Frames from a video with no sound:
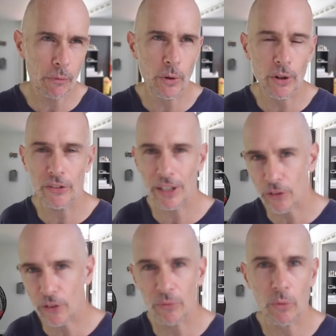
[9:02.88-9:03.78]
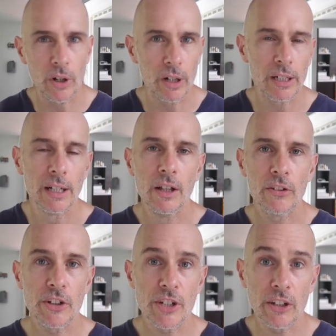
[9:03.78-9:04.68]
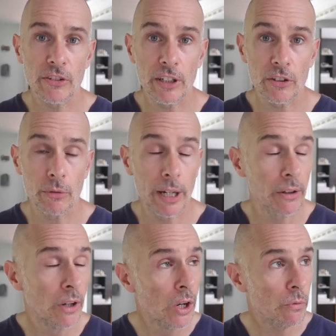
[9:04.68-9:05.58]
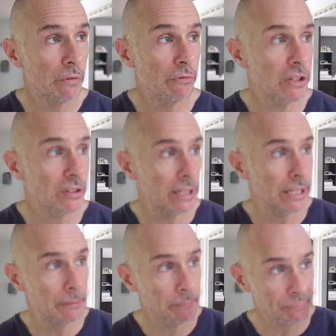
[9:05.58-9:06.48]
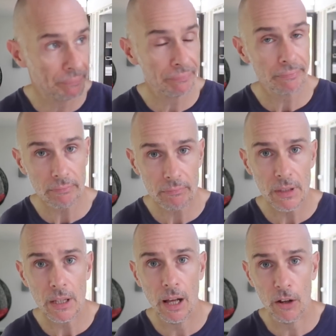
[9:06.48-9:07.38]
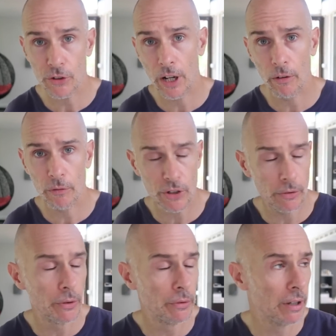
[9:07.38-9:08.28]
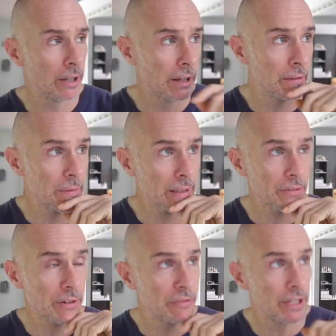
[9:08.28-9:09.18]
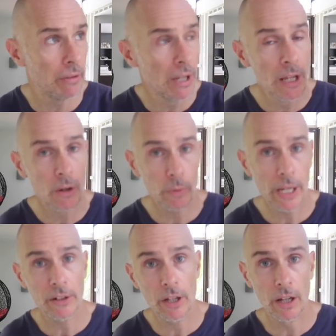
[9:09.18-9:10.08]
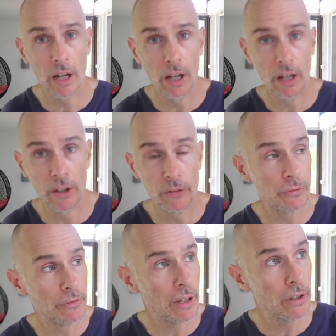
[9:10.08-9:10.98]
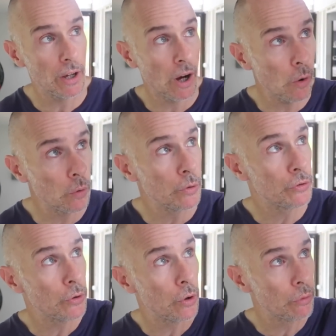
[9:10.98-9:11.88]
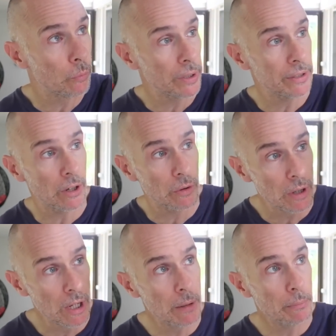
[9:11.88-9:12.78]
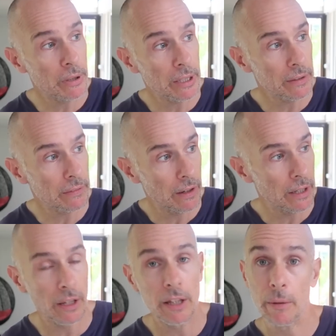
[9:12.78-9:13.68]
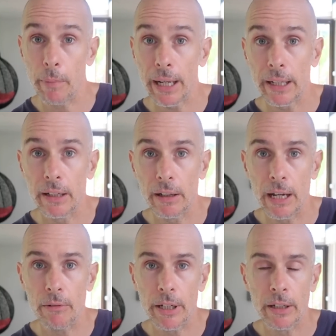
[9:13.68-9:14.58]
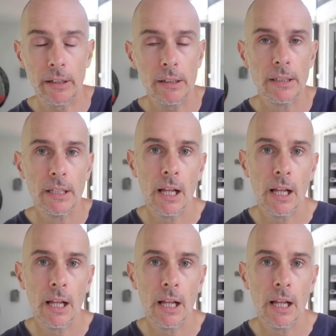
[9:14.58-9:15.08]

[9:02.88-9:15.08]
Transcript: that works, that doesn't work. So you change things around. We've recently, I'll show you later in the video. We had a whole new door and window put in the back area here.